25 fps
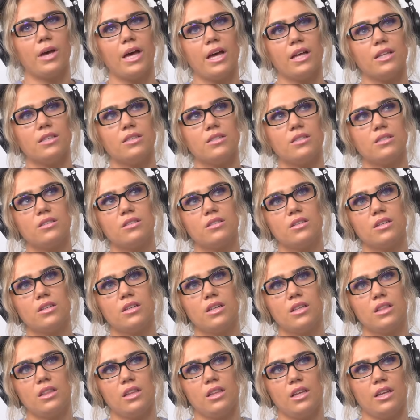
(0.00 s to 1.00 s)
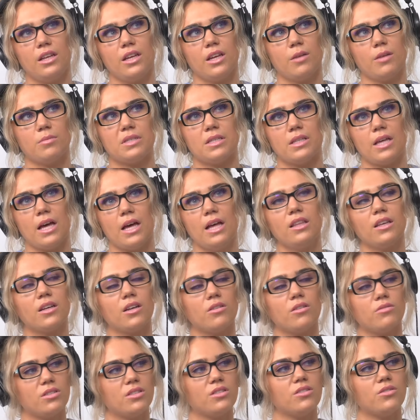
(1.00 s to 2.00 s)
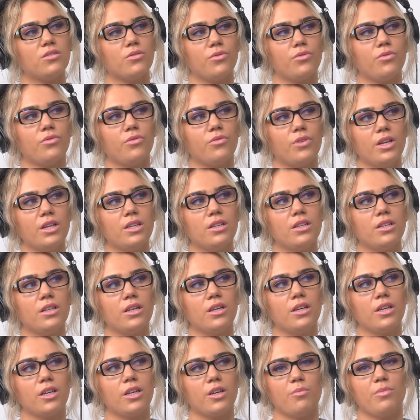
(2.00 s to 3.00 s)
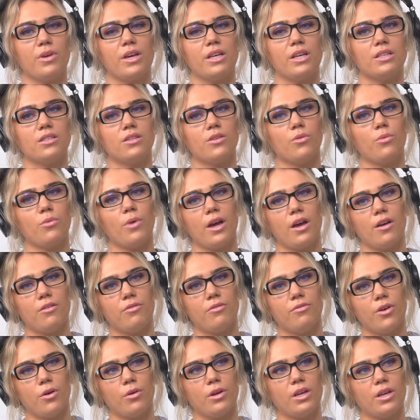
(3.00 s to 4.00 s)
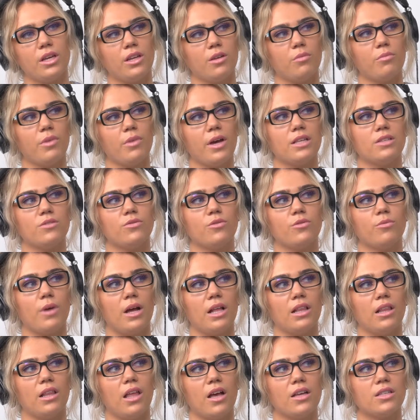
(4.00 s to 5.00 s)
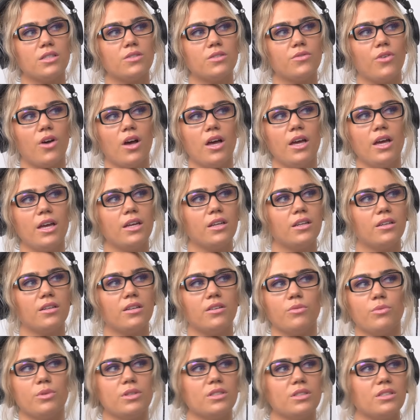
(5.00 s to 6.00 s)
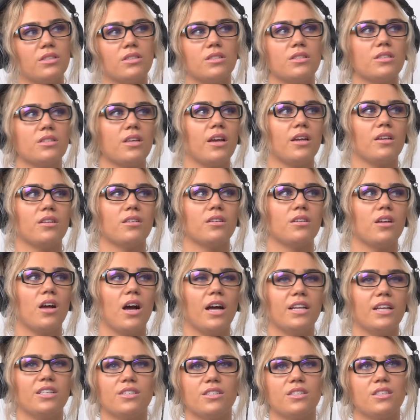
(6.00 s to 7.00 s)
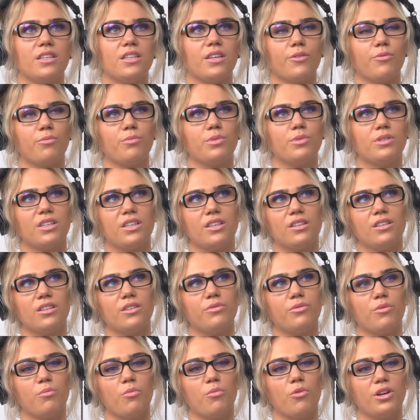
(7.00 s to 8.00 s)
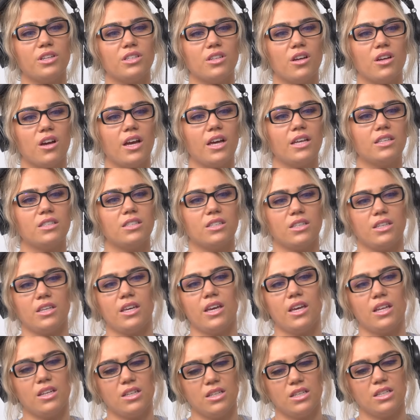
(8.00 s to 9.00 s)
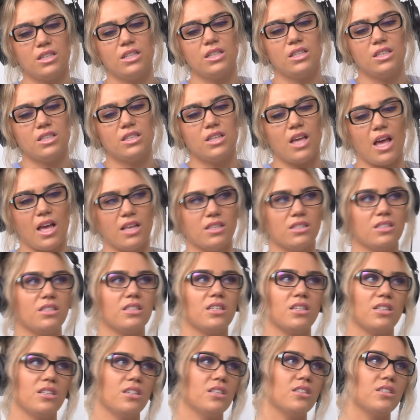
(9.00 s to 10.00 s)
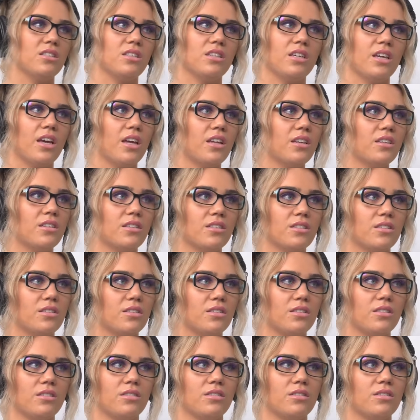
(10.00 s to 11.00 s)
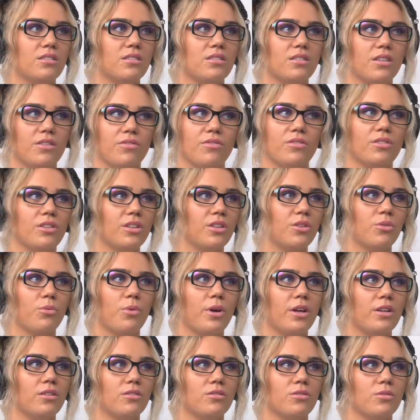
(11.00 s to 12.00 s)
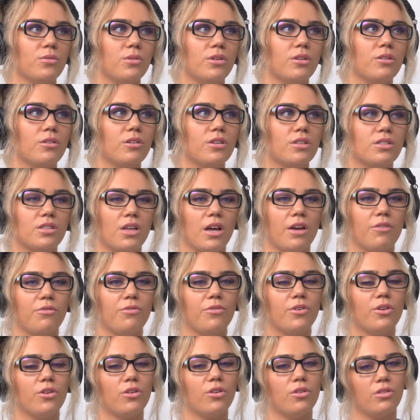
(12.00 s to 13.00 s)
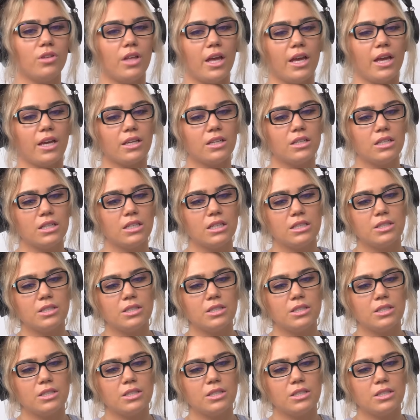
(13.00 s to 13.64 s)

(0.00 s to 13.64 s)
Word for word: pads leading up to that, like I was still fit mm. compared to the way I felt hitting pads for my last fight. It was insane. I just think, particularly for Muay Thai, to get as skinny as you can is definitely the way to do it because I feel like